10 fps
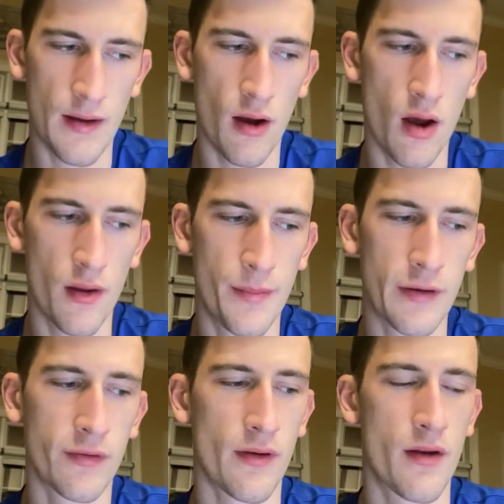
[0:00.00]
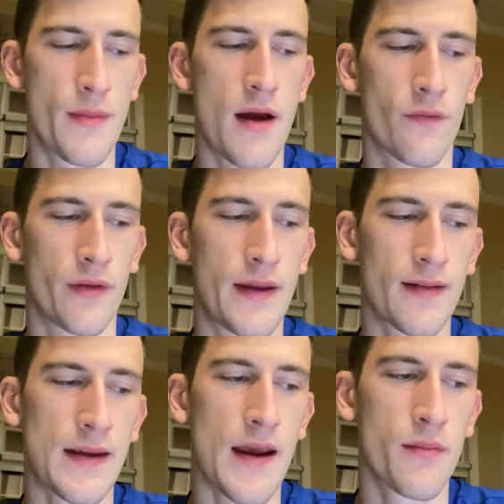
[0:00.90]
The pitchers on the mound for
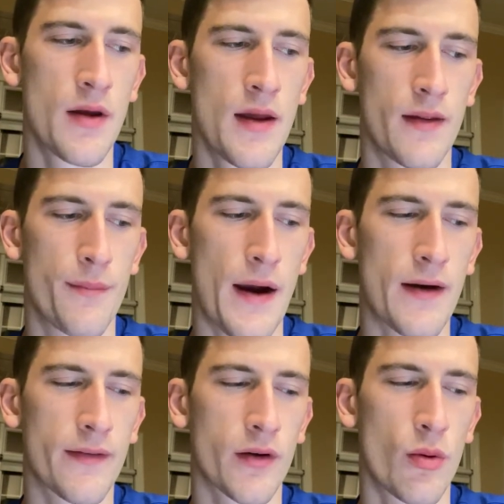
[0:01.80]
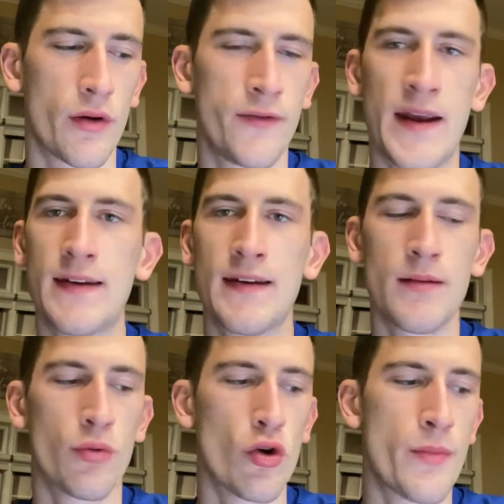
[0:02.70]
this game, the Pirates are going with
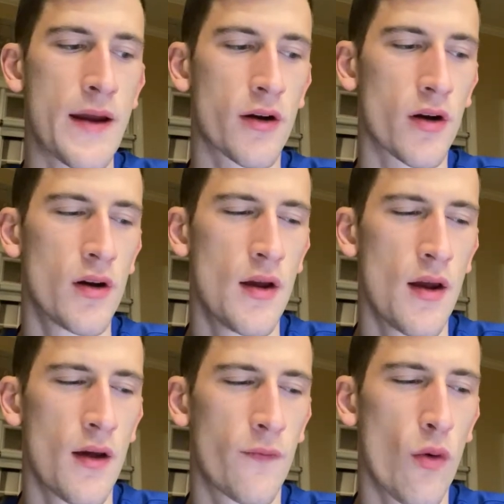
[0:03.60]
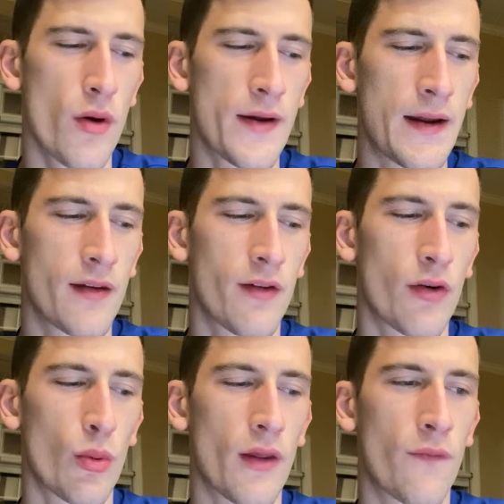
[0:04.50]
JT Brubaker, 4-8 this
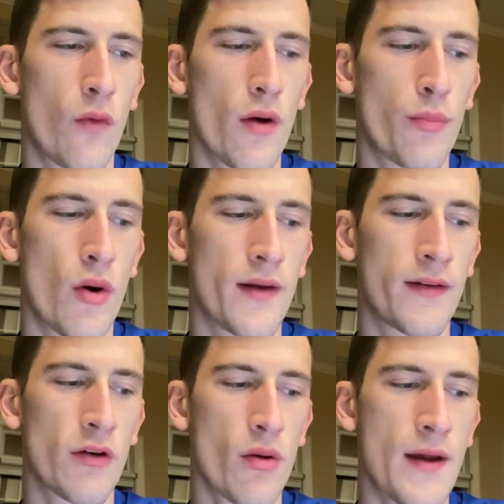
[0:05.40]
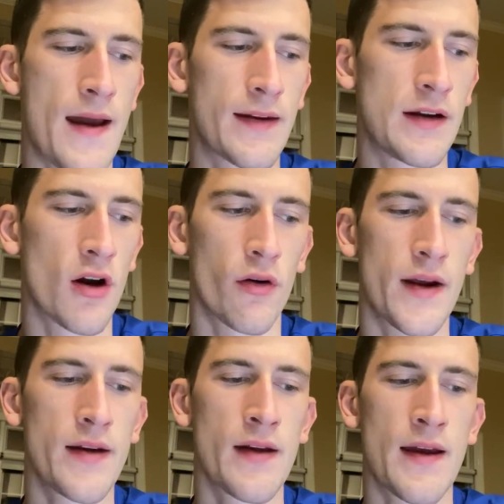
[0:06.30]
year with a 4.09
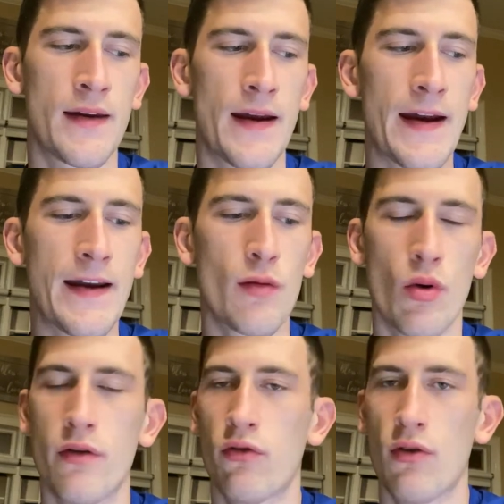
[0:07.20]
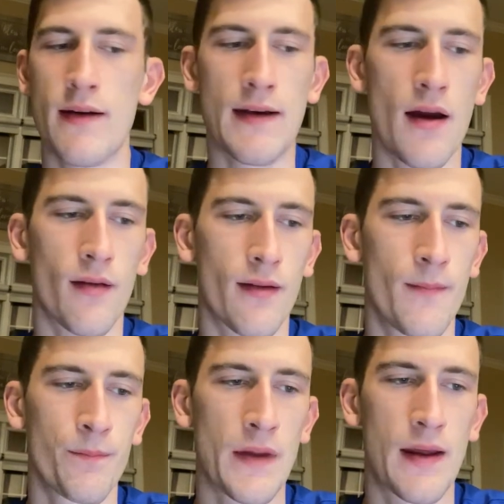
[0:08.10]
ERA and 81 strikeouts.
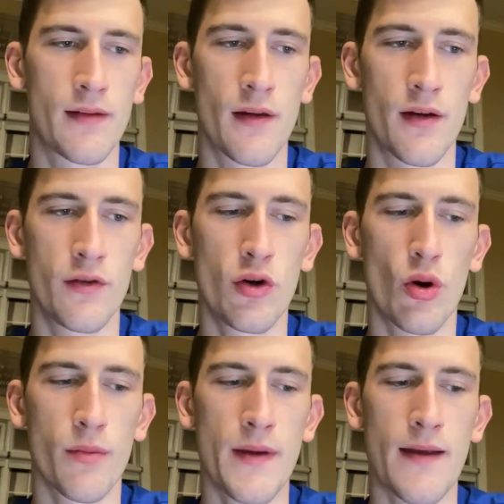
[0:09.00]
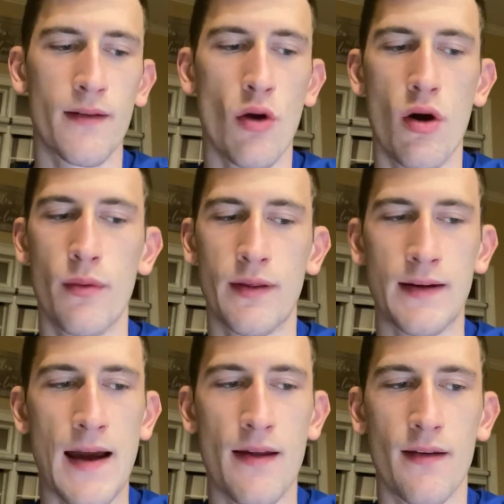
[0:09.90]
The New York Mets going with a
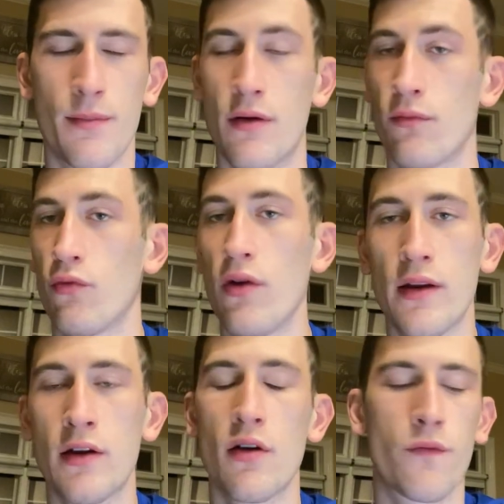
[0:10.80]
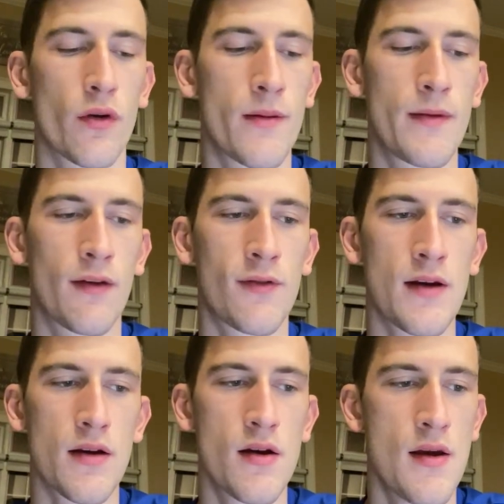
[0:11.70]
guy that's been really good for them this
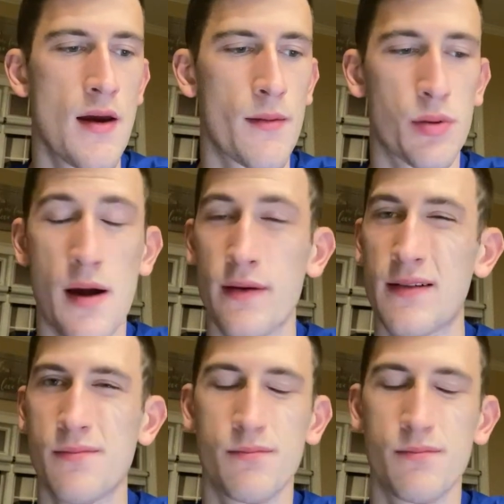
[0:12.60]
year, probably